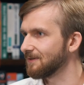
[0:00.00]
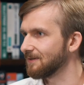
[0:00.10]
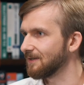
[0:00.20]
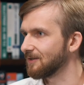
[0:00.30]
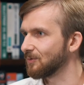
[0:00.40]

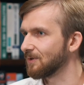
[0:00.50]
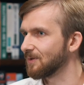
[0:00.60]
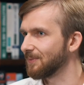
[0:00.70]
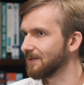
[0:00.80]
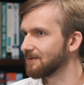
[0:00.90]
at a quicker
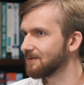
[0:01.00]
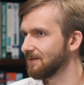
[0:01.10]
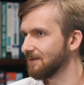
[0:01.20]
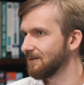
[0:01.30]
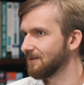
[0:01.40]
pace
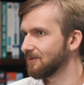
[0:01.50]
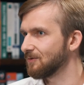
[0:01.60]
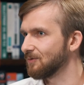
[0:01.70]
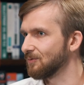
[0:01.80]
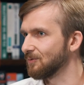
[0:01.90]

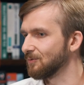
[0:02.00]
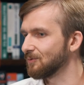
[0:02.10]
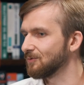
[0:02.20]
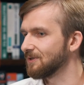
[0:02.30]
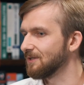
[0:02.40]
to
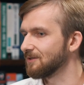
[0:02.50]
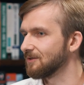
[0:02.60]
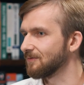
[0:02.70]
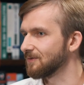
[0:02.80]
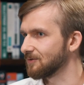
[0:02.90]

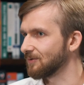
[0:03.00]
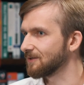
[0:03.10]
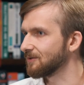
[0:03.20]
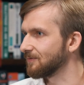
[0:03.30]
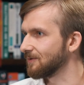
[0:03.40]
changing of the
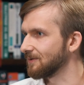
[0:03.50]
structure of the